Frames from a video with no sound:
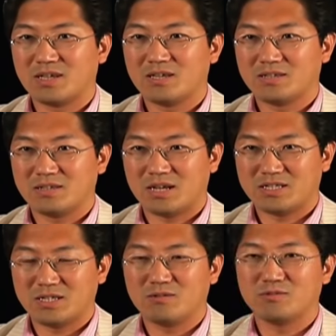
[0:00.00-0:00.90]
fellows to
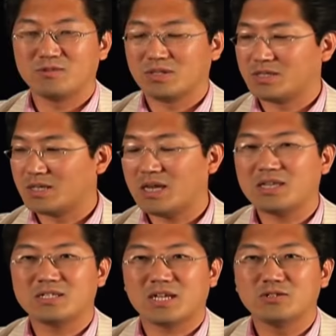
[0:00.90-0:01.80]
create the game, and they
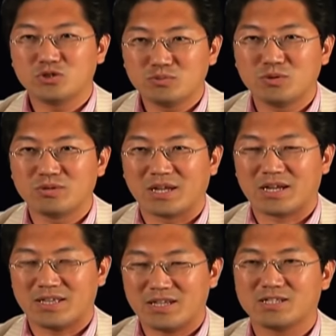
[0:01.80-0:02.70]
gave them
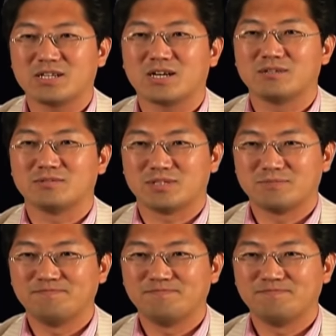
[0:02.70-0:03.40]
complete control over